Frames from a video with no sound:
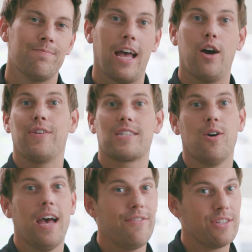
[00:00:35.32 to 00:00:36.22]
Now, if it's
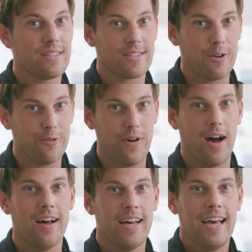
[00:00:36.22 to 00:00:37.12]
not evident so
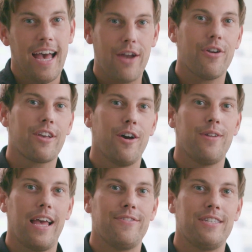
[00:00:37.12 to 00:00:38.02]
far, error code
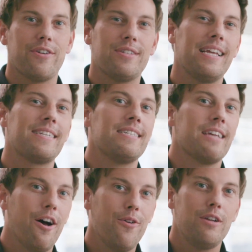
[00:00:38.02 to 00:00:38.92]
F06 is
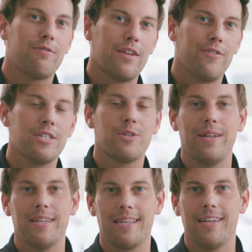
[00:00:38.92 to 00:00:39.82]
only relevant to
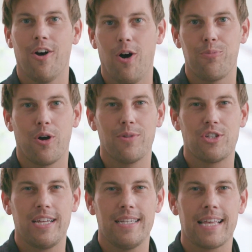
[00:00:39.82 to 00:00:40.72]
Indesit and Hotpoint
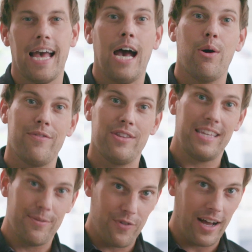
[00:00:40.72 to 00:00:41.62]
machines. However,
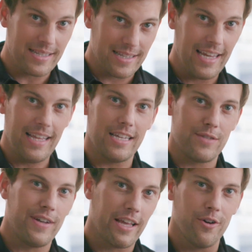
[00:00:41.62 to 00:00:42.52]
the advice in this
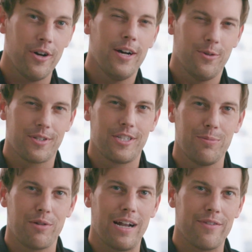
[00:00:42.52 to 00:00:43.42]
video will still
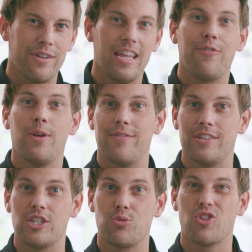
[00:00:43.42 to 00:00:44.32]
be relevant if you have a
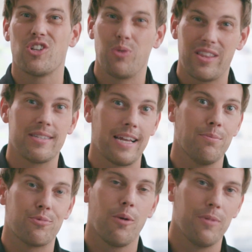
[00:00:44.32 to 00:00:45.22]
dishwasher with the
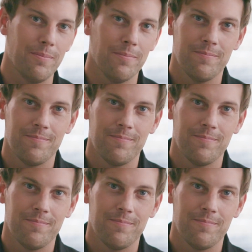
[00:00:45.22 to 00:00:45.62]
same problem.